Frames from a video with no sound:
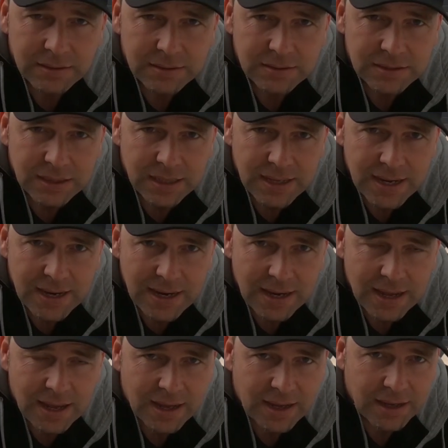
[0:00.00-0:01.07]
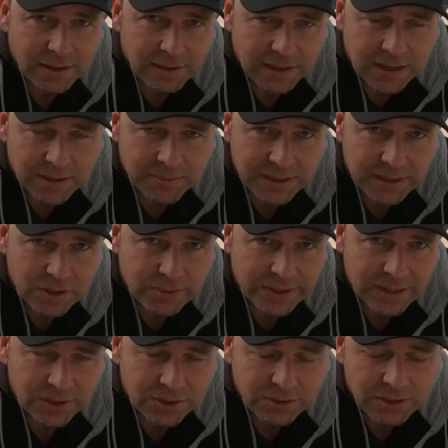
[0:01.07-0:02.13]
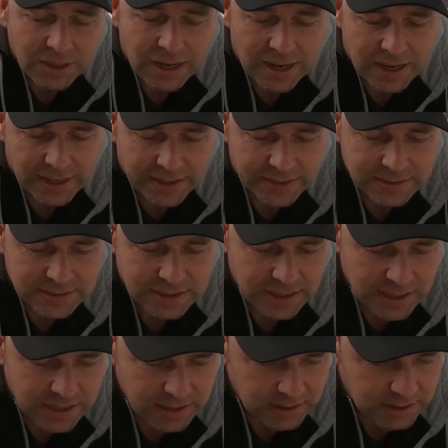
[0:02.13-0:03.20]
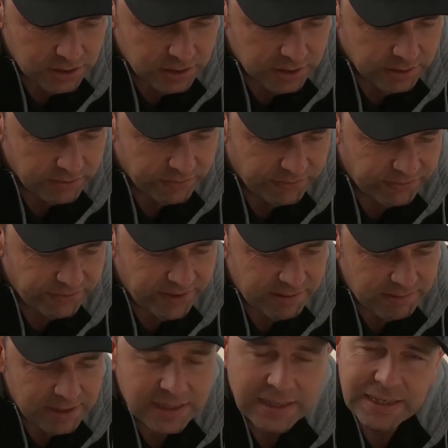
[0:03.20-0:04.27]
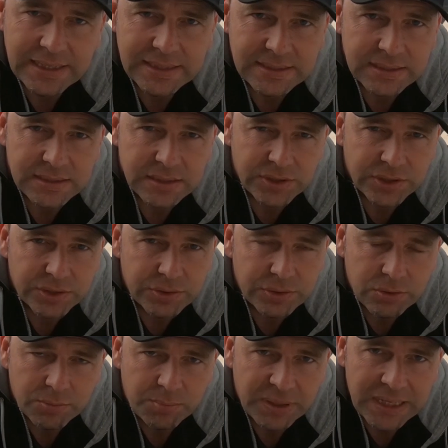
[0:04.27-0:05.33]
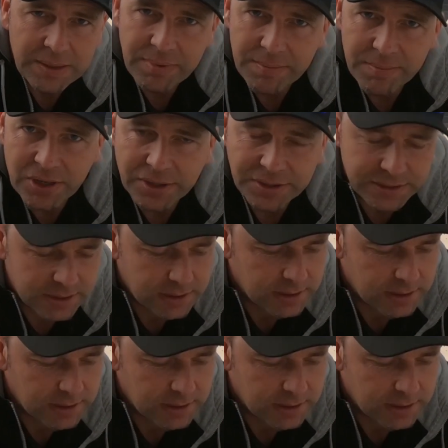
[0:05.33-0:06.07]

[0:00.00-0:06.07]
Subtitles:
today I'm going to have a quick look at a very easy to do PeaBee mod.